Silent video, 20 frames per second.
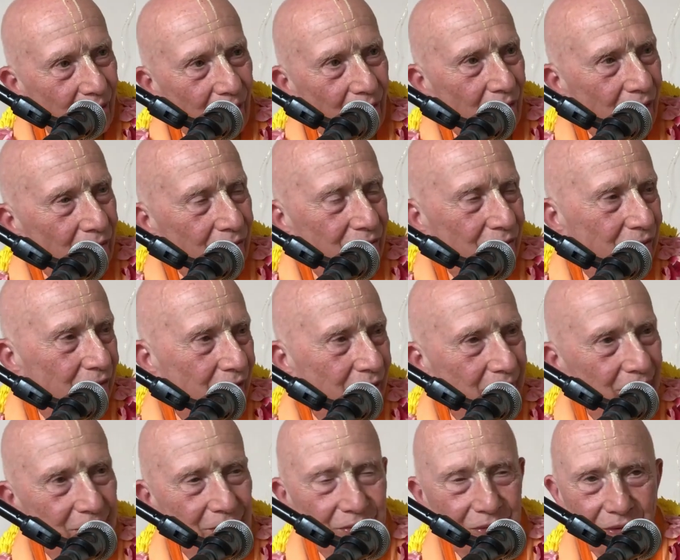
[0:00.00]
All
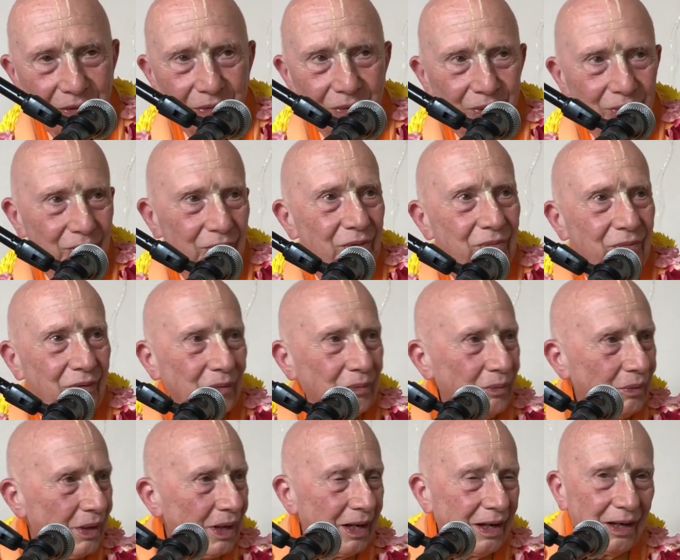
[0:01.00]
glories to Uddhava.
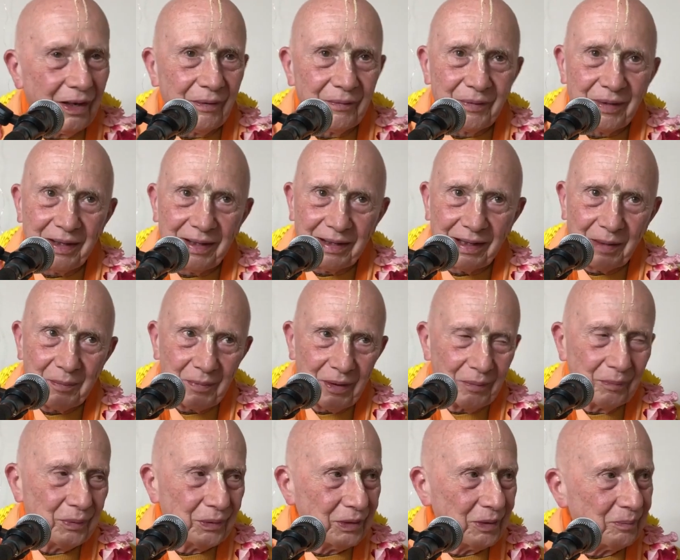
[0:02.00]
Wow, he came
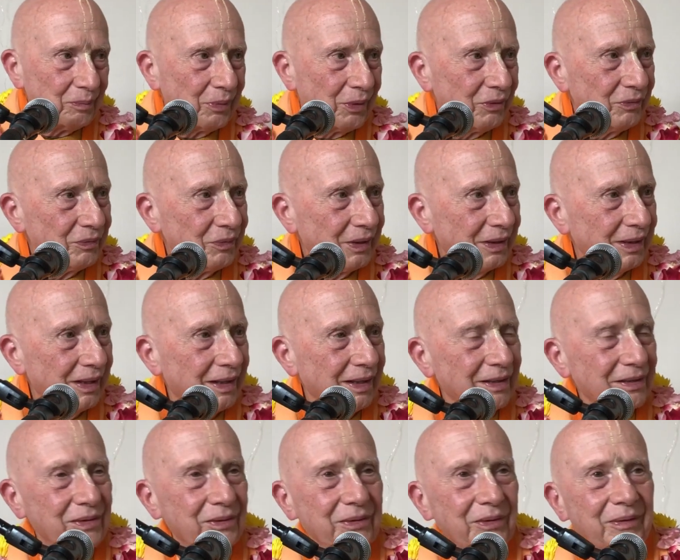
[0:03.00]
up with the perfect
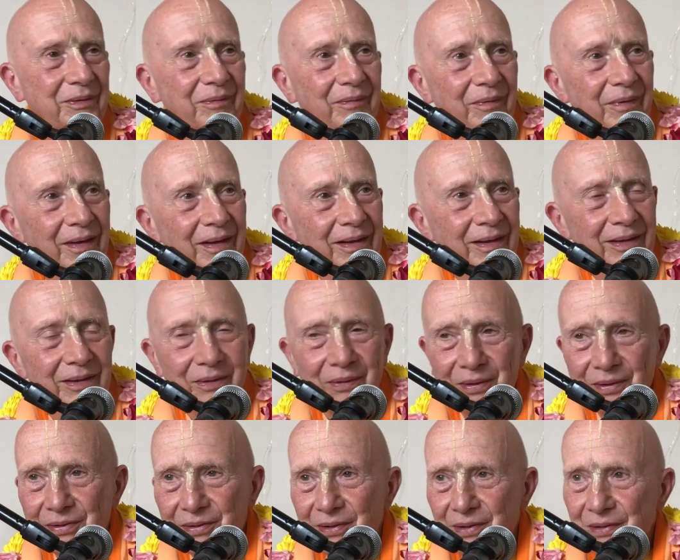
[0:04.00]
answer.
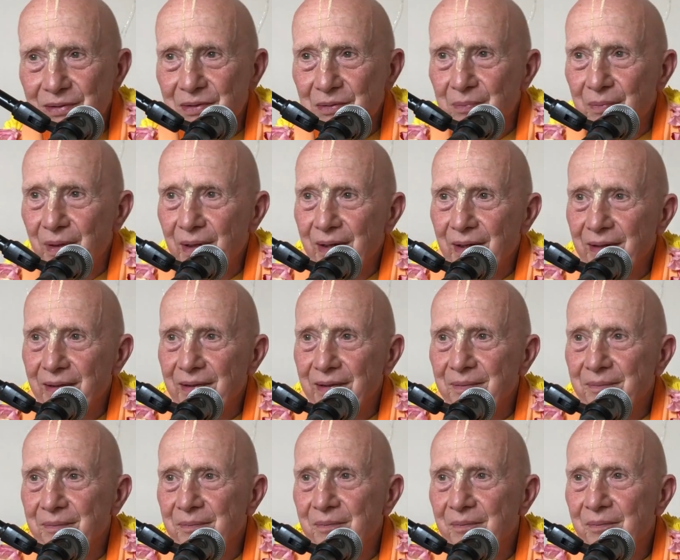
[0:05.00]
Krishna is smiling.